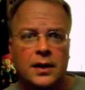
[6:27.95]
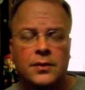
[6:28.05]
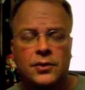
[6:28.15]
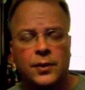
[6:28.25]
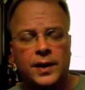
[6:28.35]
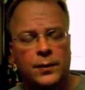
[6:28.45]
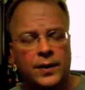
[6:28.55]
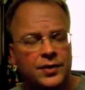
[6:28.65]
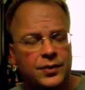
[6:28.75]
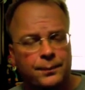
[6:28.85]
So
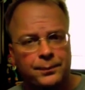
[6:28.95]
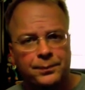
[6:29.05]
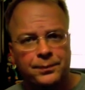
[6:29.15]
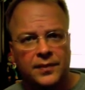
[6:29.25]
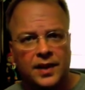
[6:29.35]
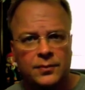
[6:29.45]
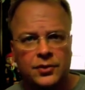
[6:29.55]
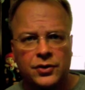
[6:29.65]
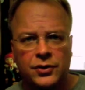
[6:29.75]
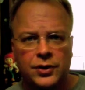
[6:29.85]
anyways, I'm
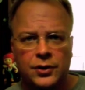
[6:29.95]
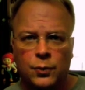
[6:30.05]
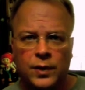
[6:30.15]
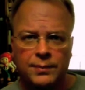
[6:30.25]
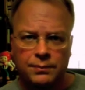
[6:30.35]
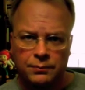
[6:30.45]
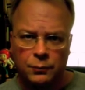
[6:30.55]
just curious what